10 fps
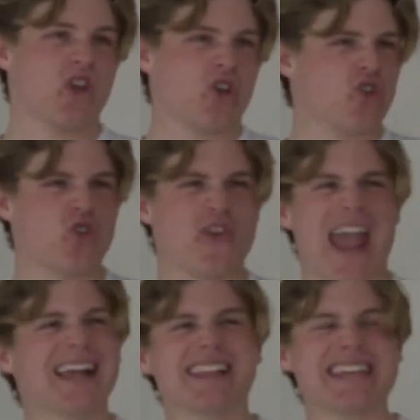Your
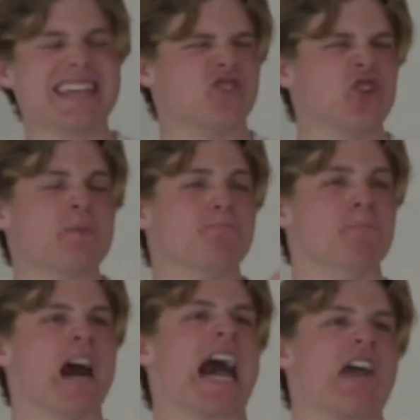reality is not
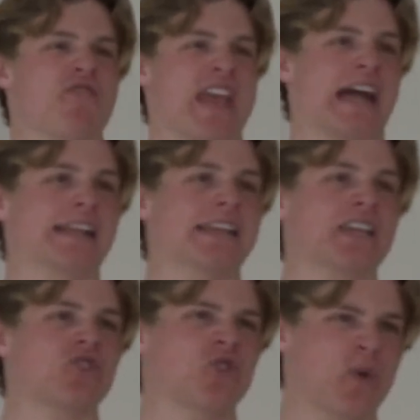my reality.
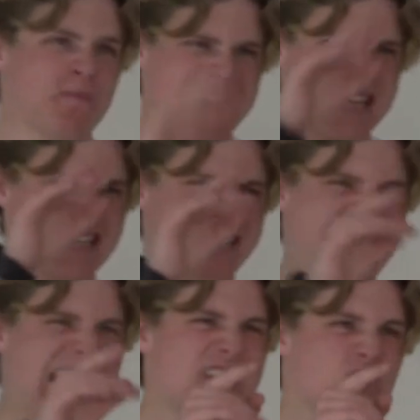Your
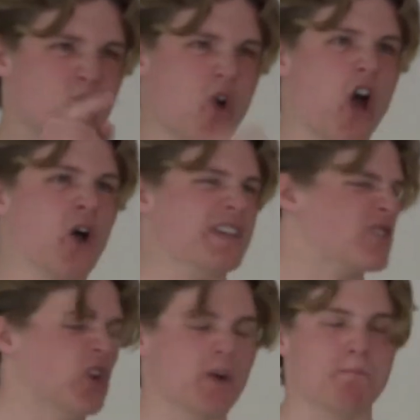dead world is
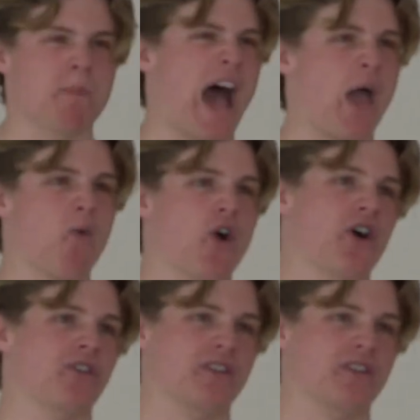not my world.